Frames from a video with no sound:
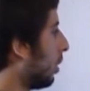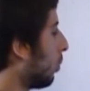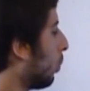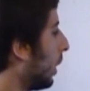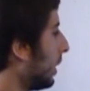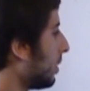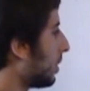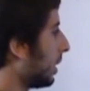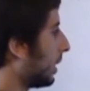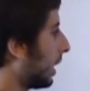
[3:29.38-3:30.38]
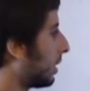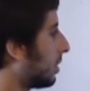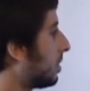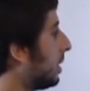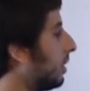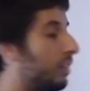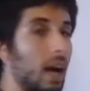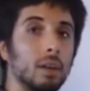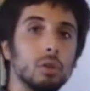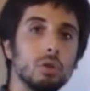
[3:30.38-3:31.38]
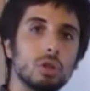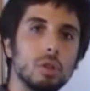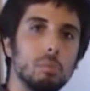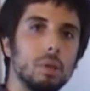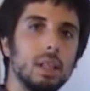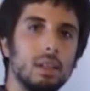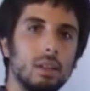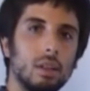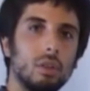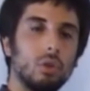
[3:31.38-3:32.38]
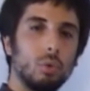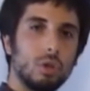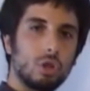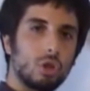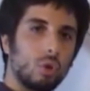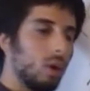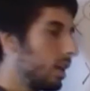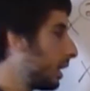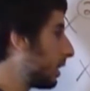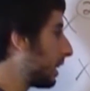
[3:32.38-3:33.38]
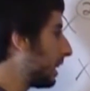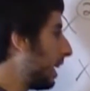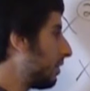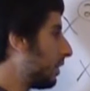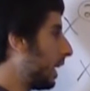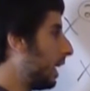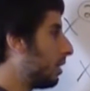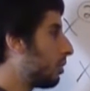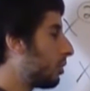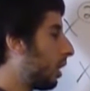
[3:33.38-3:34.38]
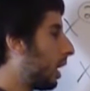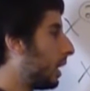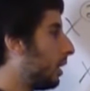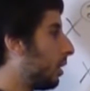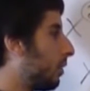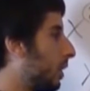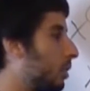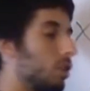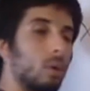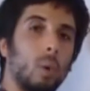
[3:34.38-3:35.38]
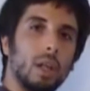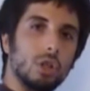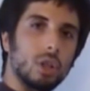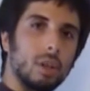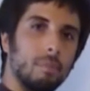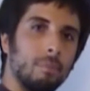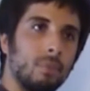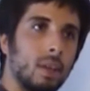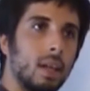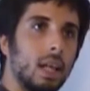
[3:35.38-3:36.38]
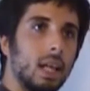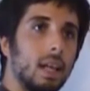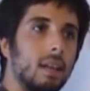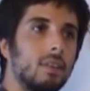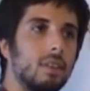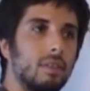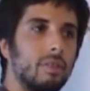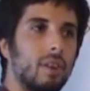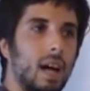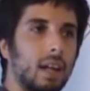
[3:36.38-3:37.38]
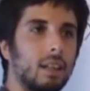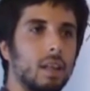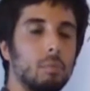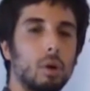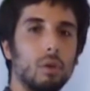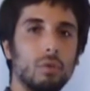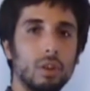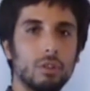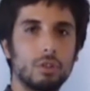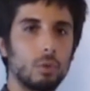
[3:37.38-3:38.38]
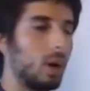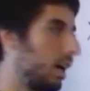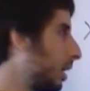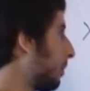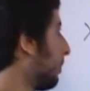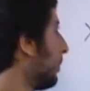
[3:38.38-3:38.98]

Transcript: what is it that the c value should be to ensure that the left-hand side of this equation is in fact a perfect square?